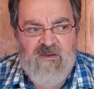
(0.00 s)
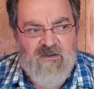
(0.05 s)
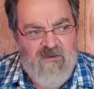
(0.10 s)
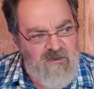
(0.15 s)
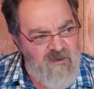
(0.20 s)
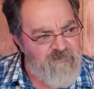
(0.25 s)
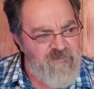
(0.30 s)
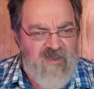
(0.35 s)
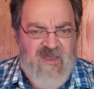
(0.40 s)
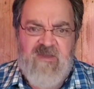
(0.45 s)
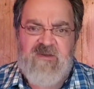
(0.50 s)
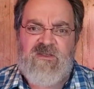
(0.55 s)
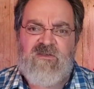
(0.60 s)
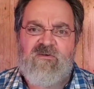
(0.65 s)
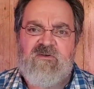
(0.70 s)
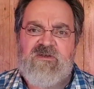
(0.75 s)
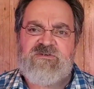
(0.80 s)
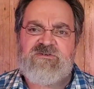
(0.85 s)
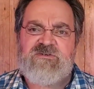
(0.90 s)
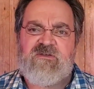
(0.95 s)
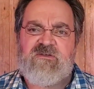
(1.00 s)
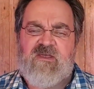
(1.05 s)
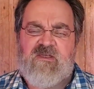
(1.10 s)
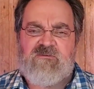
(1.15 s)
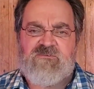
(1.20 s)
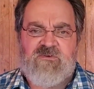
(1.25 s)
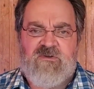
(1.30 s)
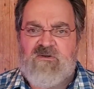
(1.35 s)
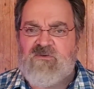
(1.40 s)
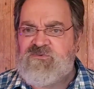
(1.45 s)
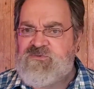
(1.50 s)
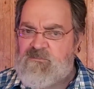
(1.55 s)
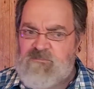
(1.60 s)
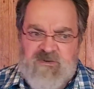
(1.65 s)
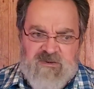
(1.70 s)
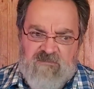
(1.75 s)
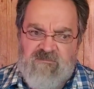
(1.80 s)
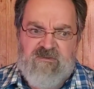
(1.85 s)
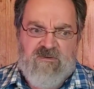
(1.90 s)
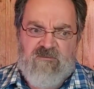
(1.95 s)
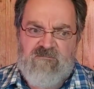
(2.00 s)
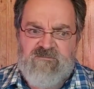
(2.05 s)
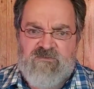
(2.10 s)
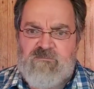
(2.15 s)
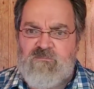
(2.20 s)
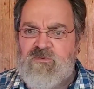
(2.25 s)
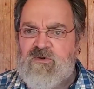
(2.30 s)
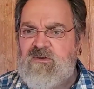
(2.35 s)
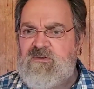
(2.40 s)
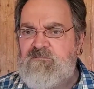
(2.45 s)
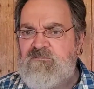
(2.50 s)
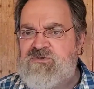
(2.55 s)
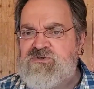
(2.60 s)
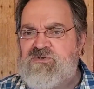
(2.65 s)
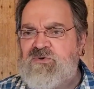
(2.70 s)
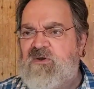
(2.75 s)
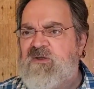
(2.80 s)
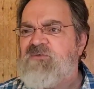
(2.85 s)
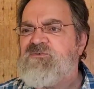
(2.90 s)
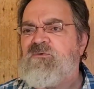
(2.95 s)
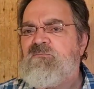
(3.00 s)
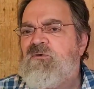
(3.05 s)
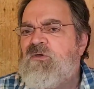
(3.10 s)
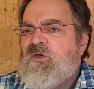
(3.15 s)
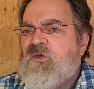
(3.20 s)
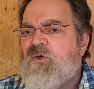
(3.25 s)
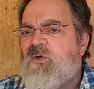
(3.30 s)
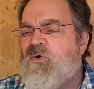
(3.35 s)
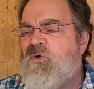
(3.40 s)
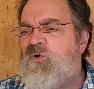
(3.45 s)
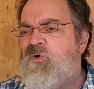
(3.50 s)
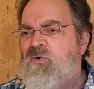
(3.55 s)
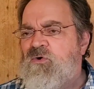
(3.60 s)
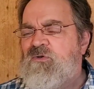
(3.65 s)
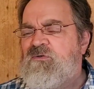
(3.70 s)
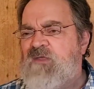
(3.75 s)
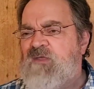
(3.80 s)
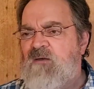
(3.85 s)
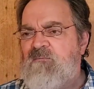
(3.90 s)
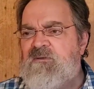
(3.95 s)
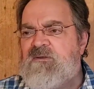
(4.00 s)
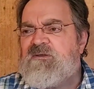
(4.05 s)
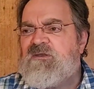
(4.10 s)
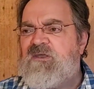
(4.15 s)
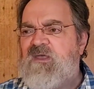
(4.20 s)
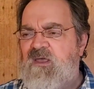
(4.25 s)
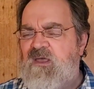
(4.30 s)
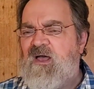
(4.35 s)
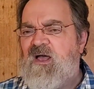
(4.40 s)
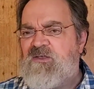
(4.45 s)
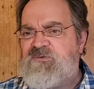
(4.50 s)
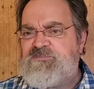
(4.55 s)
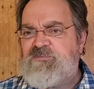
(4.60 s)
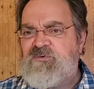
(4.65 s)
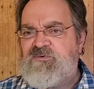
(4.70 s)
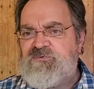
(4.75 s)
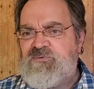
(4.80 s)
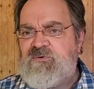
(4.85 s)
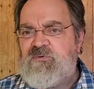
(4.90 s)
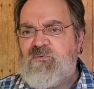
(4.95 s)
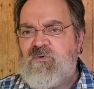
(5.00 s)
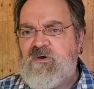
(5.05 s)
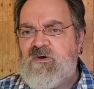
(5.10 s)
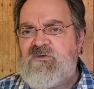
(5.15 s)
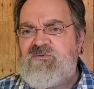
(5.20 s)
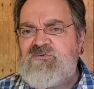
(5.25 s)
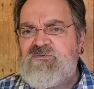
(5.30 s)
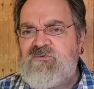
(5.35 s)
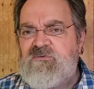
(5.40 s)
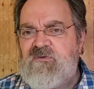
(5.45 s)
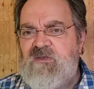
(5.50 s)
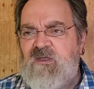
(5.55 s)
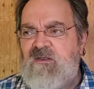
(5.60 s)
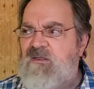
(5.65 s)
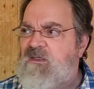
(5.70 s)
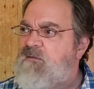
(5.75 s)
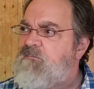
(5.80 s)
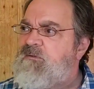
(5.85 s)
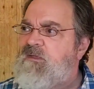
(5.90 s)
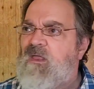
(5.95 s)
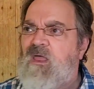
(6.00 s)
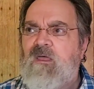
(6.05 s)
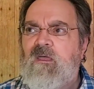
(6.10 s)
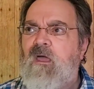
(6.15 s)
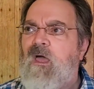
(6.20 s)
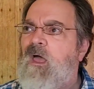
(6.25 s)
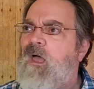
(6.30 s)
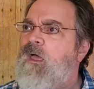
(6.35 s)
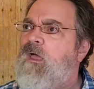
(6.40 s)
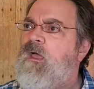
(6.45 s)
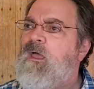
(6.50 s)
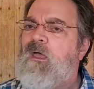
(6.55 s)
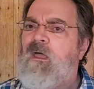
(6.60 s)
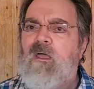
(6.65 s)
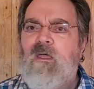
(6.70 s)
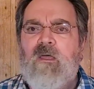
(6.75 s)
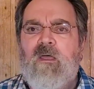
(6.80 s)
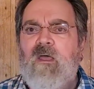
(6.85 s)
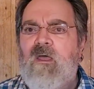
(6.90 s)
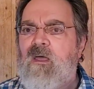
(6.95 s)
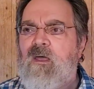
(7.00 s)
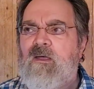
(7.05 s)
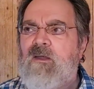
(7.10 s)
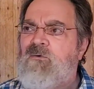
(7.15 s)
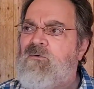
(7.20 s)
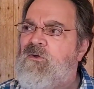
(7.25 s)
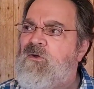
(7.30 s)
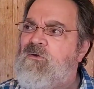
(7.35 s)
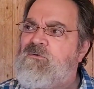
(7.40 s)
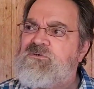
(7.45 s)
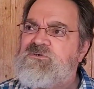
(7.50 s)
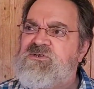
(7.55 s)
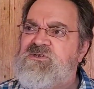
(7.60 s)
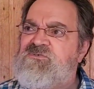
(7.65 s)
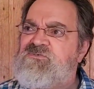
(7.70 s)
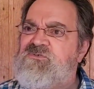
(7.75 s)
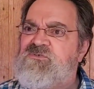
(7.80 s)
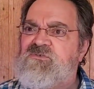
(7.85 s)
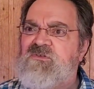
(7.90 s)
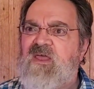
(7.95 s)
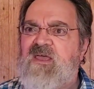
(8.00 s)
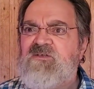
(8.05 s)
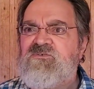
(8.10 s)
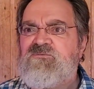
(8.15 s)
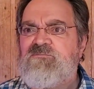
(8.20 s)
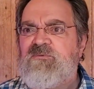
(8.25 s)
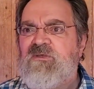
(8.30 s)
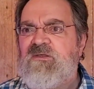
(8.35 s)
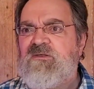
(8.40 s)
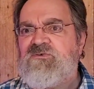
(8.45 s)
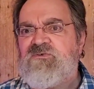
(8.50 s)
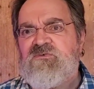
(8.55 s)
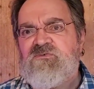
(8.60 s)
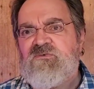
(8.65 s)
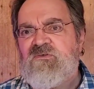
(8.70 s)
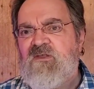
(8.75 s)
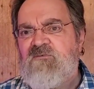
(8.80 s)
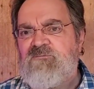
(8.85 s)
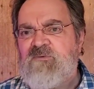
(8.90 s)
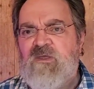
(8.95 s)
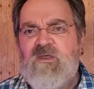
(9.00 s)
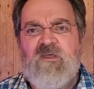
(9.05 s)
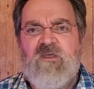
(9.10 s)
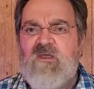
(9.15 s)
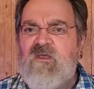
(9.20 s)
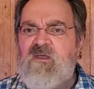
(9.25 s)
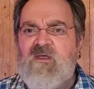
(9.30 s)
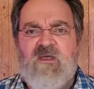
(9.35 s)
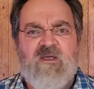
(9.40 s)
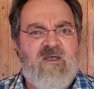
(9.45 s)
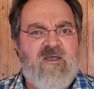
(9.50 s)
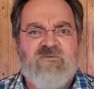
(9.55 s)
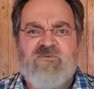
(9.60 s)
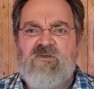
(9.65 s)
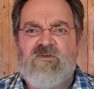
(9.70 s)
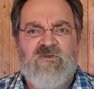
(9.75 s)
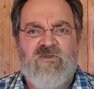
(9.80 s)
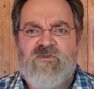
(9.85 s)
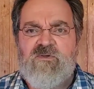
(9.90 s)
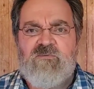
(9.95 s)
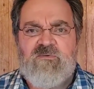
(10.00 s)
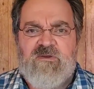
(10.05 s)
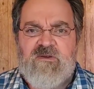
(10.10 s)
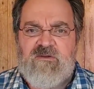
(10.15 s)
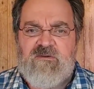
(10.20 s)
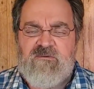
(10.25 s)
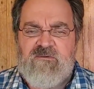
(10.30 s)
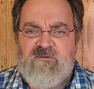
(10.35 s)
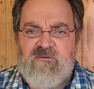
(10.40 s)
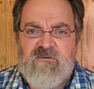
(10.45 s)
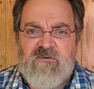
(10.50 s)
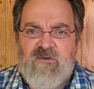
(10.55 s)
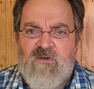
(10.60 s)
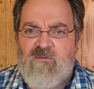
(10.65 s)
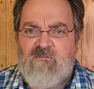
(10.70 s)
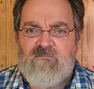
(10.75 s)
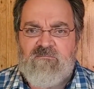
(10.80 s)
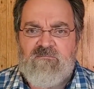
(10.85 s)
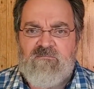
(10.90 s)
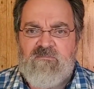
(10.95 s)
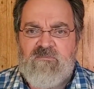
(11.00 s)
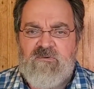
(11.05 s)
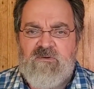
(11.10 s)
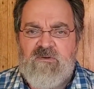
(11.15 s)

Go up to any Christian, that, you know, somebody even really mature, ask them, tell me the gospel in three words. And they'll be like, I don't know, Jesus likes me, Jesus loves me. That has nothing to do with it. No.